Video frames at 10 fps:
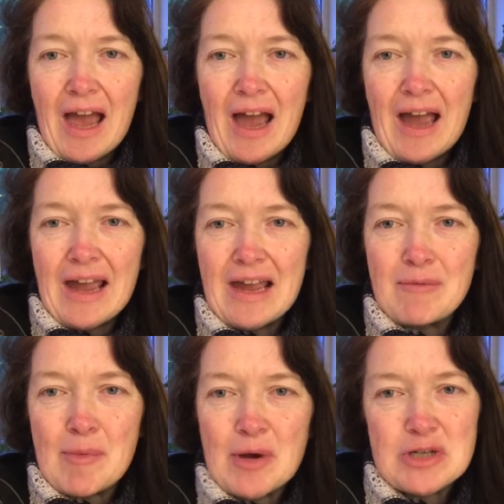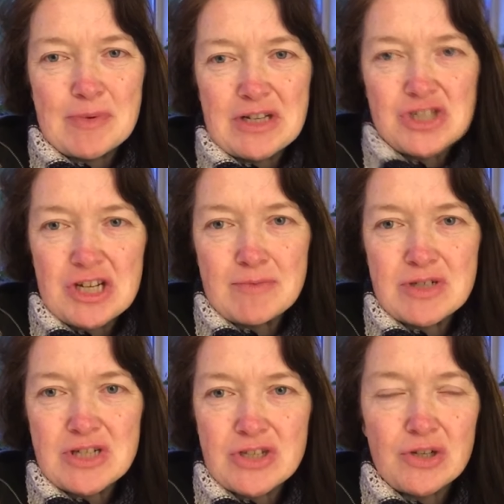I am about to bring
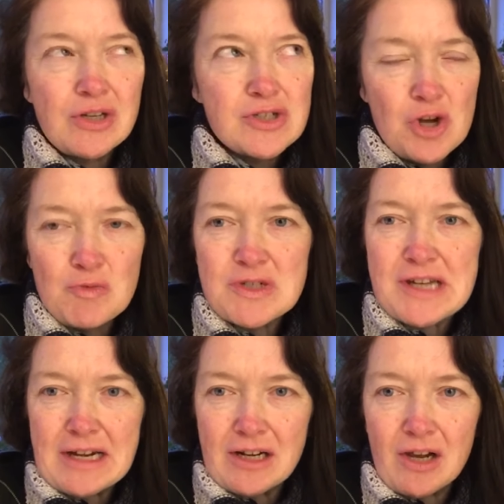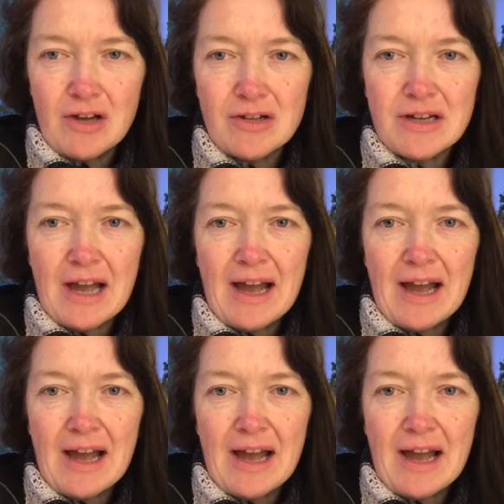James to school, it's almost 9 o'clock,